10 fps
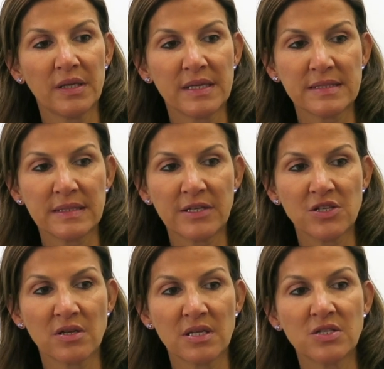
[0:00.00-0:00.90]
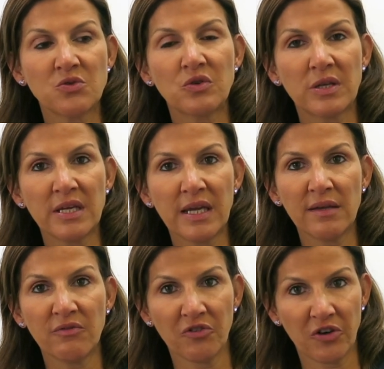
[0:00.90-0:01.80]
destinations, is to
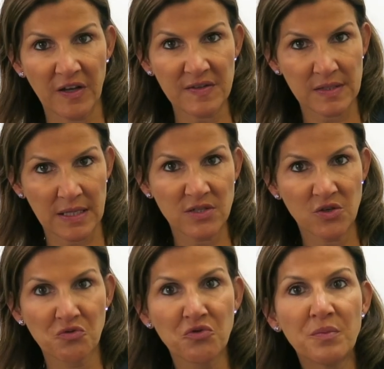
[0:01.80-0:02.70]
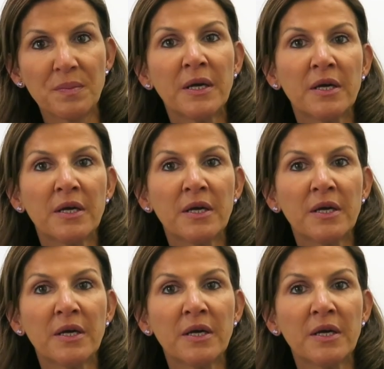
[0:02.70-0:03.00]
create for us as a group,